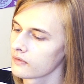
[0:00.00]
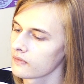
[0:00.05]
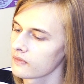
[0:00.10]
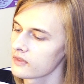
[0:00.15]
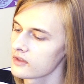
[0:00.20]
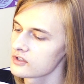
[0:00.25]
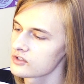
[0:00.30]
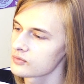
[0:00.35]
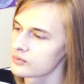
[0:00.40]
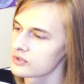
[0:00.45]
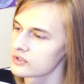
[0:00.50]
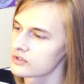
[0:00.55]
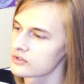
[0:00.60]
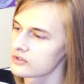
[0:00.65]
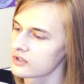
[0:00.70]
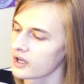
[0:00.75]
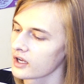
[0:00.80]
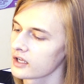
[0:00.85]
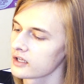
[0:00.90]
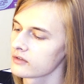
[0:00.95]
this
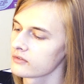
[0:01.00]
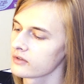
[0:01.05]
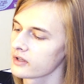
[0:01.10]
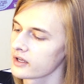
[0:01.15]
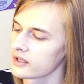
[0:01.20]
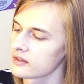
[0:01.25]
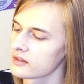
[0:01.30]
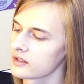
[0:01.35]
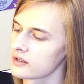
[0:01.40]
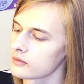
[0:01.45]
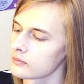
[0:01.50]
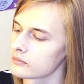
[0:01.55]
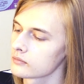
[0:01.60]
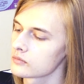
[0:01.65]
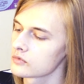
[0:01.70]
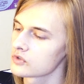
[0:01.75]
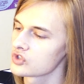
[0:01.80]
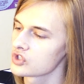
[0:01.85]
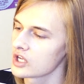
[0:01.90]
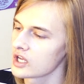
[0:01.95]
was kind of like
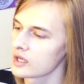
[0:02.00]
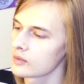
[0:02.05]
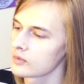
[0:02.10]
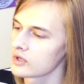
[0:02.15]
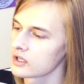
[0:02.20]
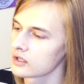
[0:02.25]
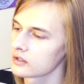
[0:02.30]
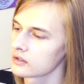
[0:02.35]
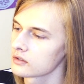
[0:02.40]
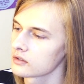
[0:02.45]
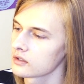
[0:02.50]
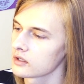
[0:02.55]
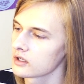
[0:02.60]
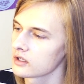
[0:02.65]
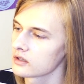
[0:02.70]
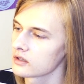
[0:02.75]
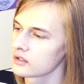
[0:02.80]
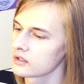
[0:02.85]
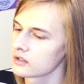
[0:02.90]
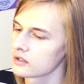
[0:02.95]
them jamming
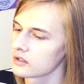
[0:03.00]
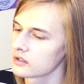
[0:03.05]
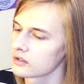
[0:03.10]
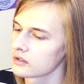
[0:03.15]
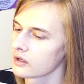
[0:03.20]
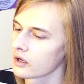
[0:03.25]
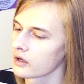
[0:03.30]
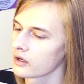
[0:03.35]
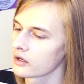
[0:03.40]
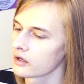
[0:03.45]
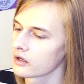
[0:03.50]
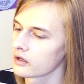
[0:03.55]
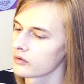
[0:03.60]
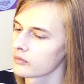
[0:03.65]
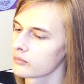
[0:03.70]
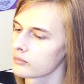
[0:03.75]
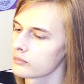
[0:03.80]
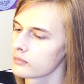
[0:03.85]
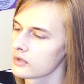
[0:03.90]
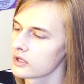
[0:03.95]
in
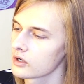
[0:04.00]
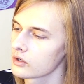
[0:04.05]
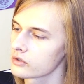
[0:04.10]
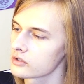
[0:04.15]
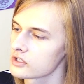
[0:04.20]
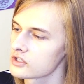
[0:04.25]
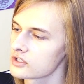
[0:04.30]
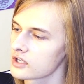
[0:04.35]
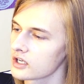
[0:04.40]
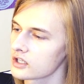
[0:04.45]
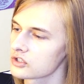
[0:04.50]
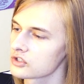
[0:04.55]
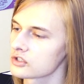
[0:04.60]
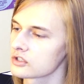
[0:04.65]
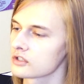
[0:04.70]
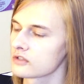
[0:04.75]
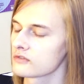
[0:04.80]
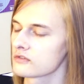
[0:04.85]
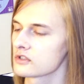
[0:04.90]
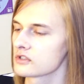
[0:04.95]
the middle
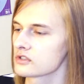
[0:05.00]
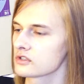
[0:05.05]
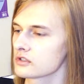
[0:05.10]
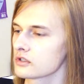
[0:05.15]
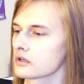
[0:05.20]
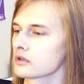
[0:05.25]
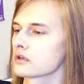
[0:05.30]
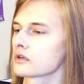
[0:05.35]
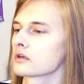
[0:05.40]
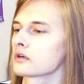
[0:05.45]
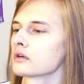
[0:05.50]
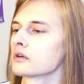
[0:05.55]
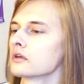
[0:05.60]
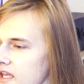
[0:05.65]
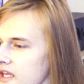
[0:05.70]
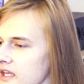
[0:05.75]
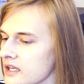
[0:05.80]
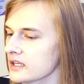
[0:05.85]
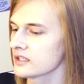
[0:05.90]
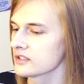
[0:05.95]
section of the song.
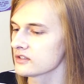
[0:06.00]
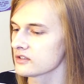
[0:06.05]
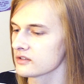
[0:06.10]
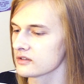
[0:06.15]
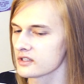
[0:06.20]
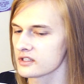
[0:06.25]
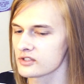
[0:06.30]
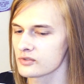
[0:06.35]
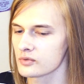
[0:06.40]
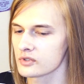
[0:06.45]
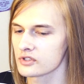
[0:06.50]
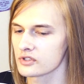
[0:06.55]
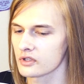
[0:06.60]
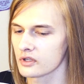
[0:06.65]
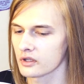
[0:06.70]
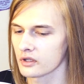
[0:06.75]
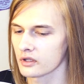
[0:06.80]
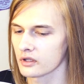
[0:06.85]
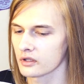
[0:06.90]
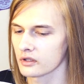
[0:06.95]
And this
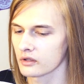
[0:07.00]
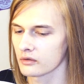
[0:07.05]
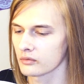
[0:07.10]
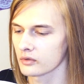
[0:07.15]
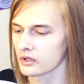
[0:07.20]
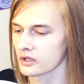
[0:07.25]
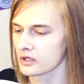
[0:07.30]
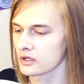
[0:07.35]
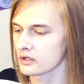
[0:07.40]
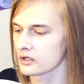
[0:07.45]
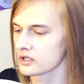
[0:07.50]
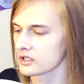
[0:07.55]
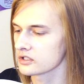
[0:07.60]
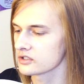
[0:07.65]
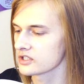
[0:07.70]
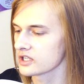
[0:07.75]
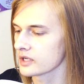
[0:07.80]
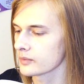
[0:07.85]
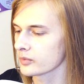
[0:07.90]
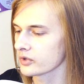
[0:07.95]
was a really good
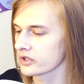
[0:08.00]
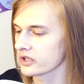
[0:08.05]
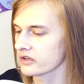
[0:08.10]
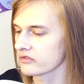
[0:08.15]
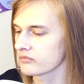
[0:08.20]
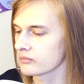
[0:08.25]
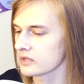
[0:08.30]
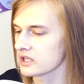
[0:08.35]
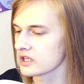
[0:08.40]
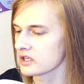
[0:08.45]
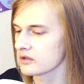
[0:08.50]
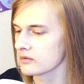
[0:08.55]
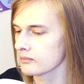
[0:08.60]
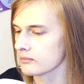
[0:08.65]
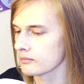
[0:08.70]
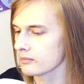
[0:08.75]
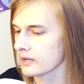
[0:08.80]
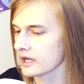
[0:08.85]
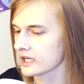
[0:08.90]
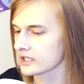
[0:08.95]
example of me
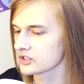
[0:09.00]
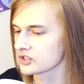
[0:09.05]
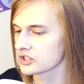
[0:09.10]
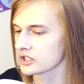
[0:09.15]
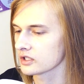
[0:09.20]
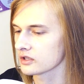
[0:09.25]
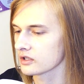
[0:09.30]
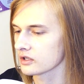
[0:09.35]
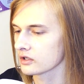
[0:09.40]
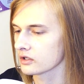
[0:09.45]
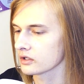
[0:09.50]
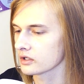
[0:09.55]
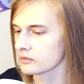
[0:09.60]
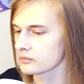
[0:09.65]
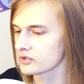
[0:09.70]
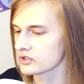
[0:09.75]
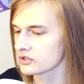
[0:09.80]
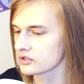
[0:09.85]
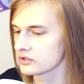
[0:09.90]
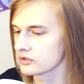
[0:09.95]
matching the
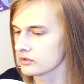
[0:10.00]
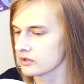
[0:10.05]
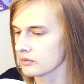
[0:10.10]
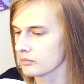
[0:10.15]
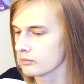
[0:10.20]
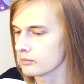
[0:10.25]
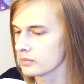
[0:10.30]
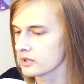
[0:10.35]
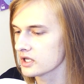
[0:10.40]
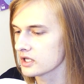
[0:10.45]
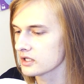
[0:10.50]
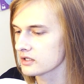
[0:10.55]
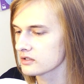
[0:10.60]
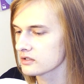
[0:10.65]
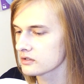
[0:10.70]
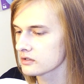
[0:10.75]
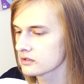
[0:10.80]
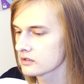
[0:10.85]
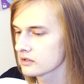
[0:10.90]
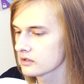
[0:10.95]
clips to the
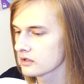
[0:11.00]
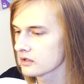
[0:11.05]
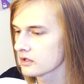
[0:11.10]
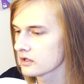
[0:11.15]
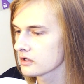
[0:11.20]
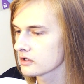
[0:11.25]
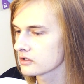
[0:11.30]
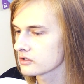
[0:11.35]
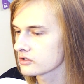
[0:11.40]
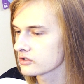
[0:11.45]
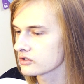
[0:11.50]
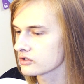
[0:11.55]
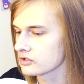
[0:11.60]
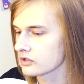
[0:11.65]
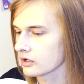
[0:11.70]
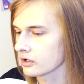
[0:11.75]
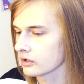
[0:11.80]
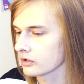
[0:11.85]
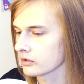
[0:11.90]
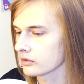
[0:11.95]
beat.
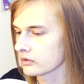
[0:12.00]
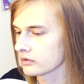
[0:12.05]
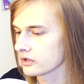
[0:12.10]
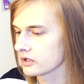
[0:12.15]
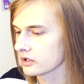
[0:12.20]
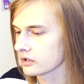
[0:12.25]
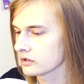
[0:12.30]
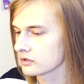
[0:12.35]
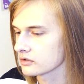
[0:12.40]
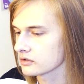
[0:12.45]
So